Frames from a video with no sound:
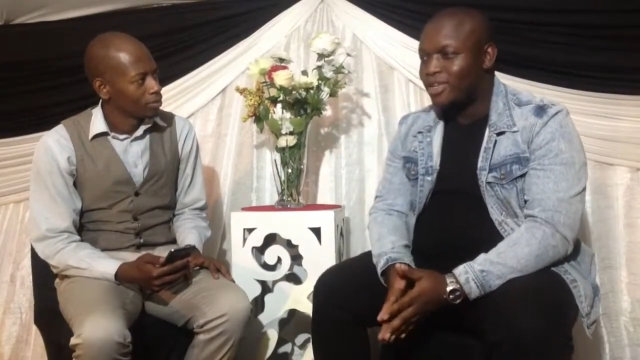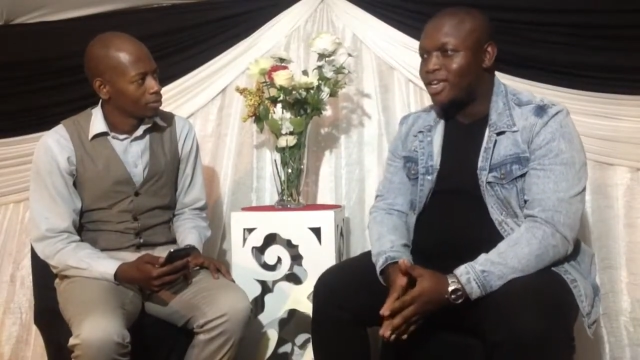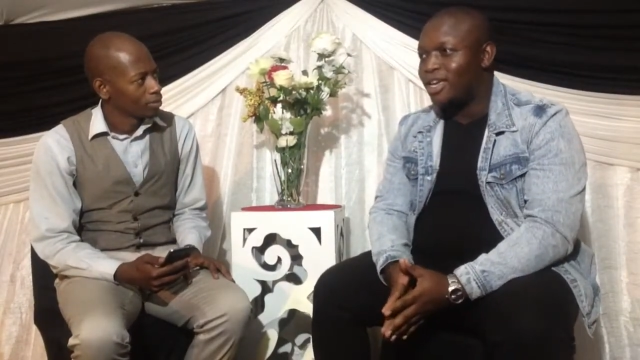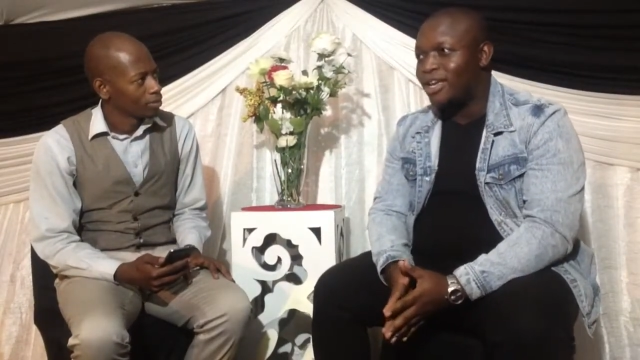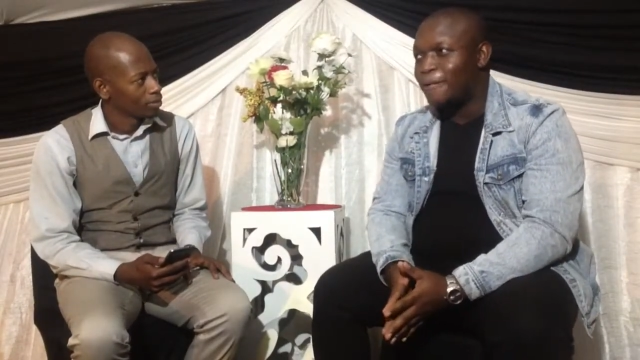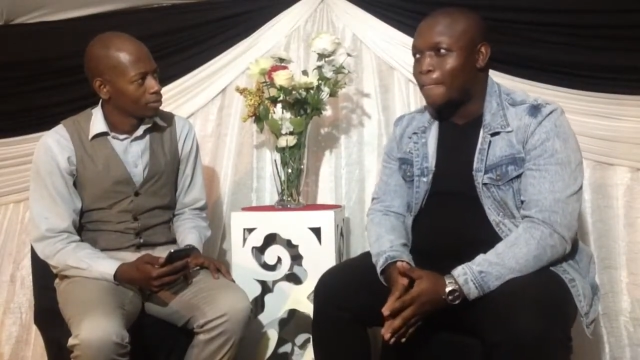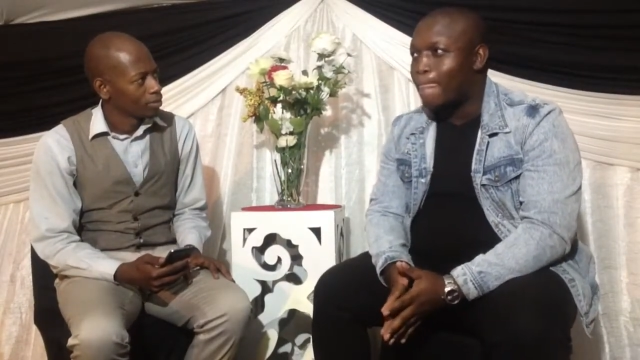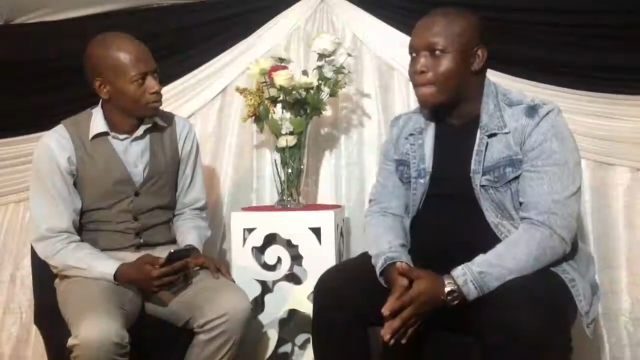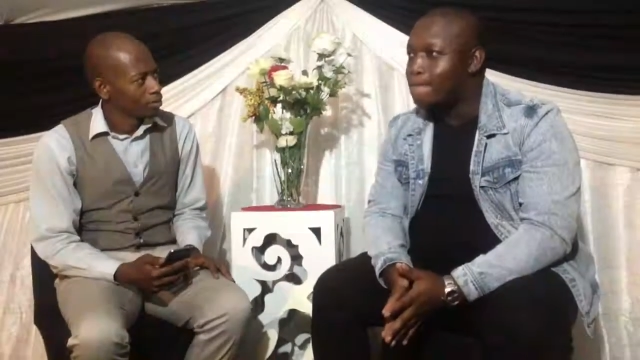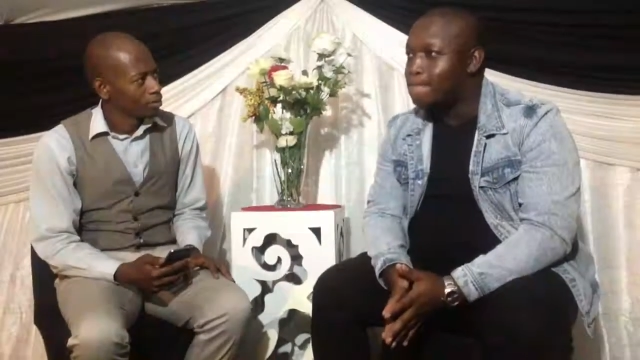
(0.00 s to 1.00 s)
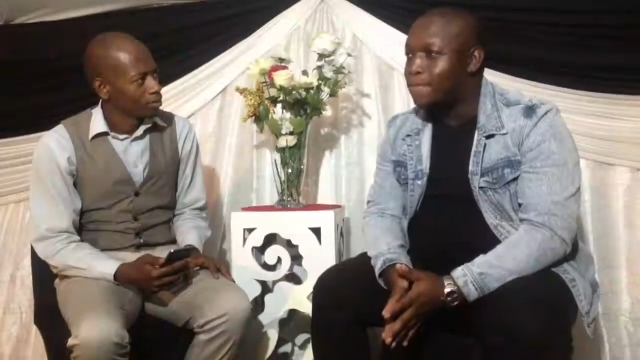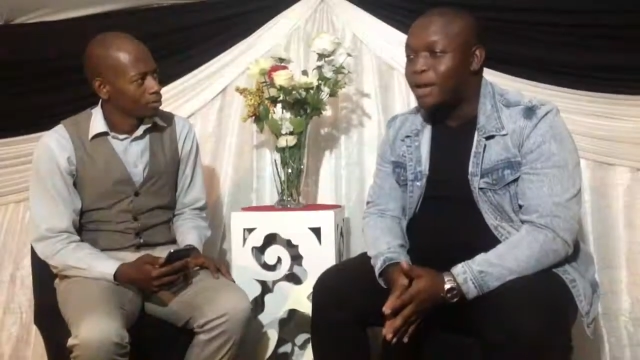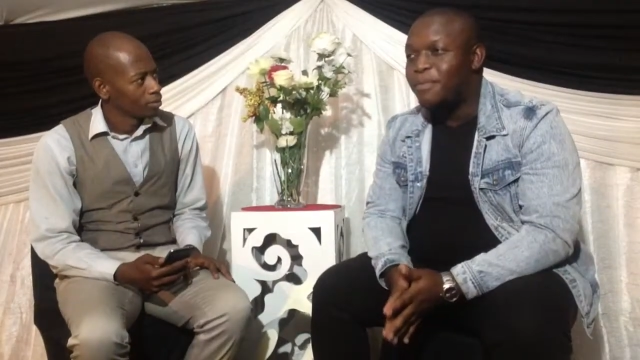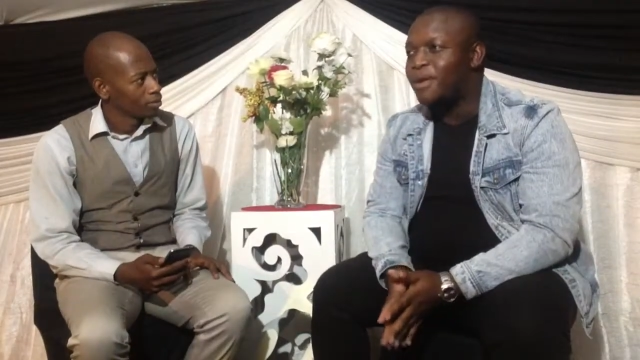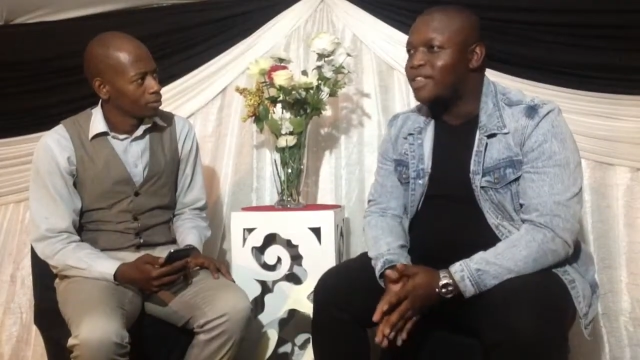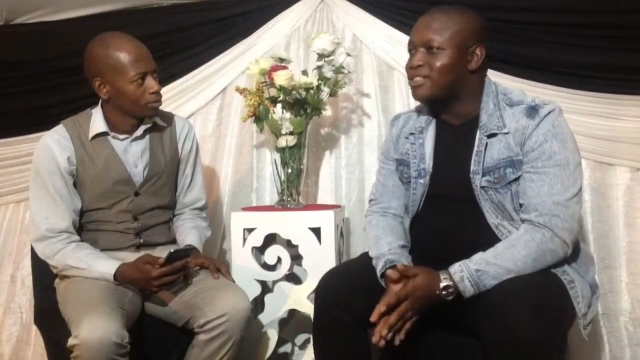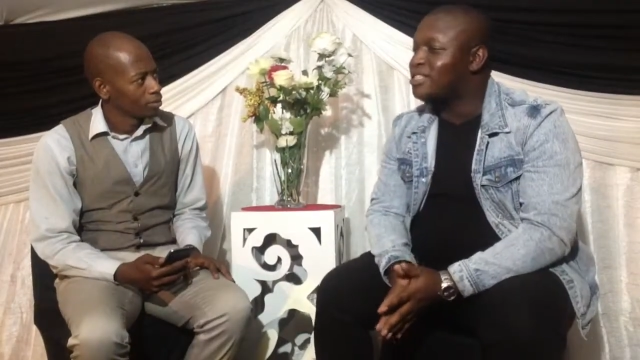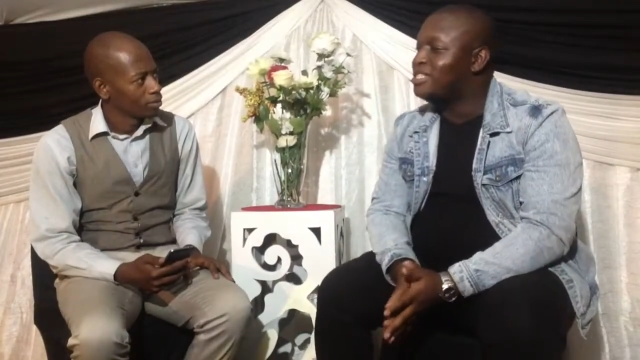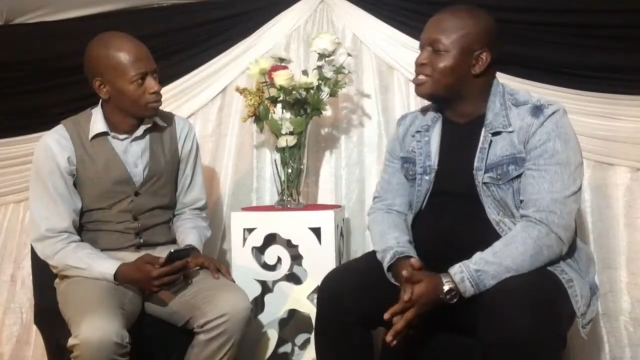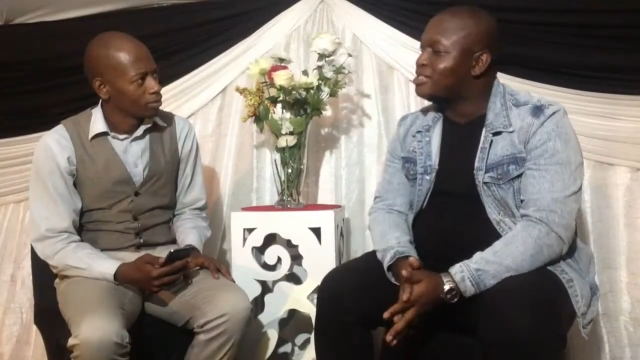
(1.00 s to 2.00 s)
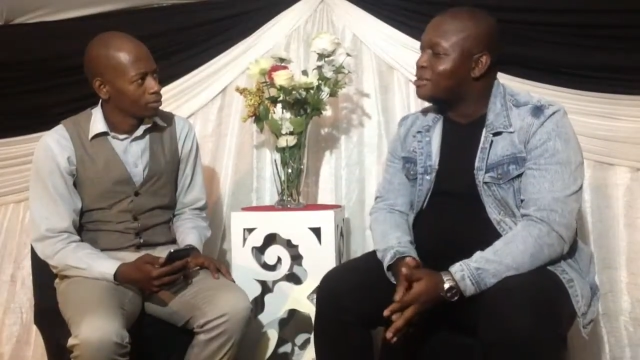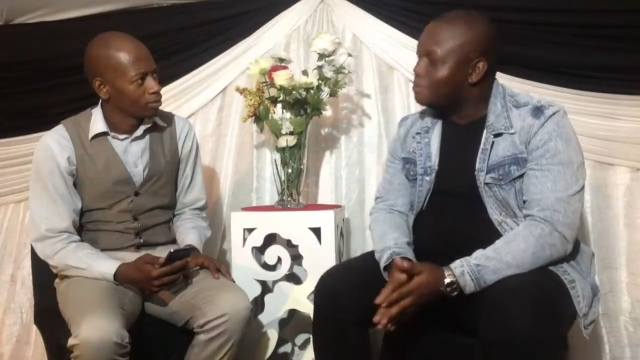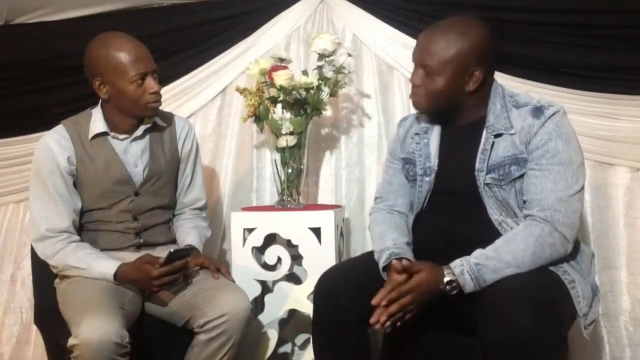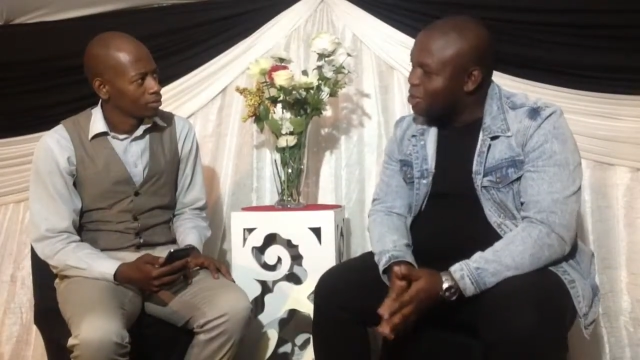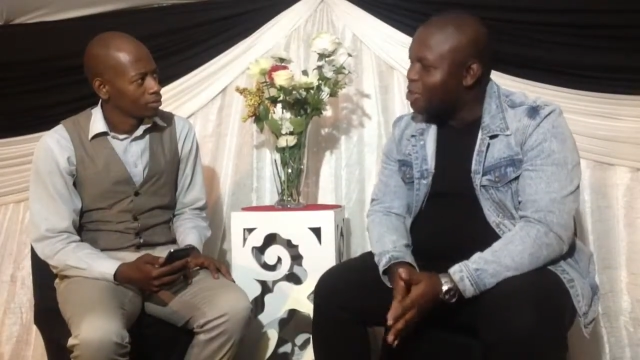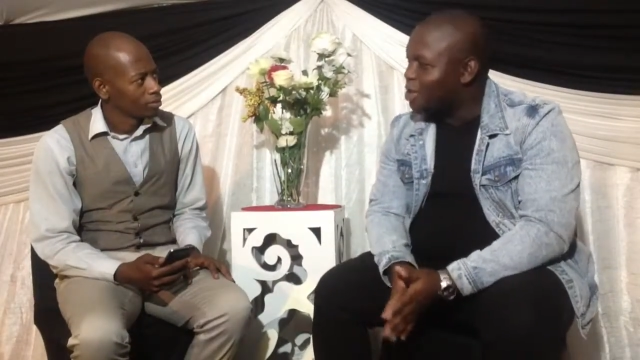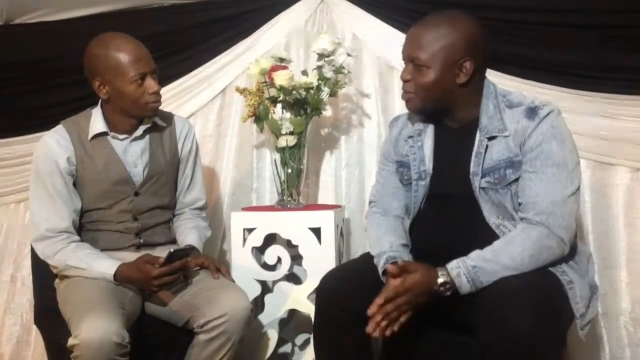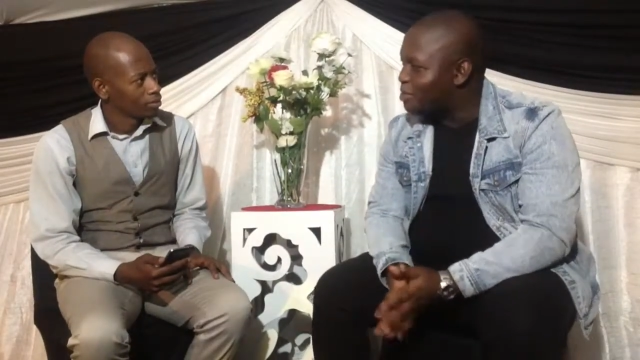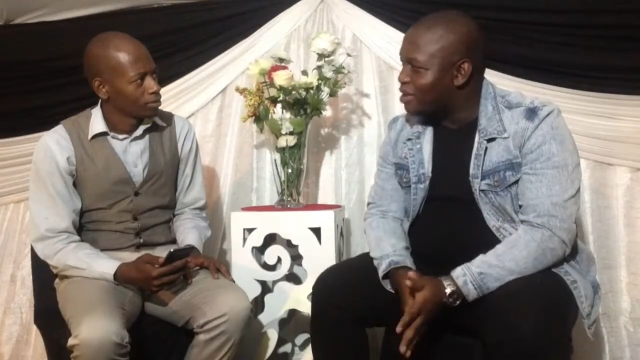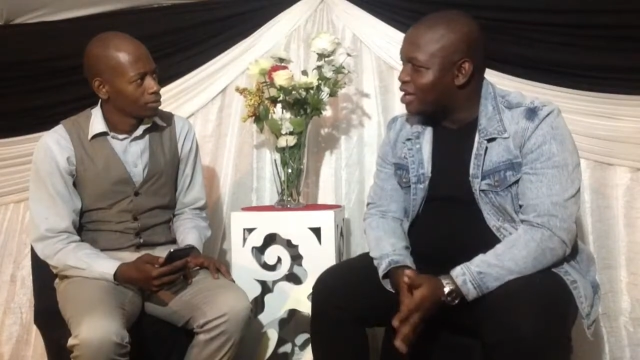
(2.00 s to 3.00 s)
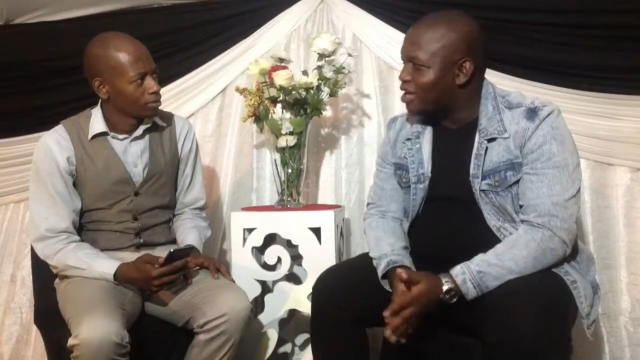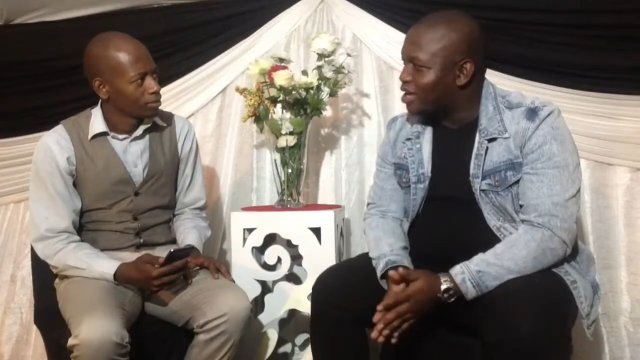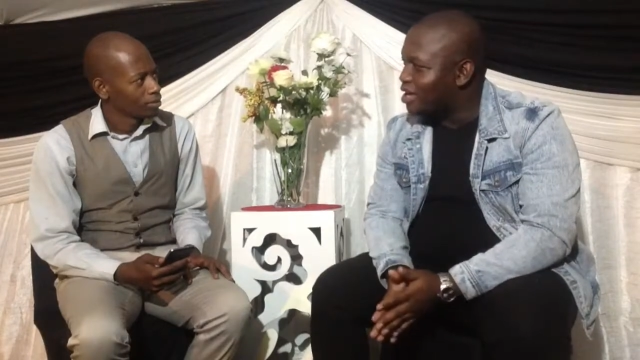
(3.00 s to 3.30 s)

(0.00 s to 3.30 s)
Speaker 1: Uh, my parents, it's Bishop uh,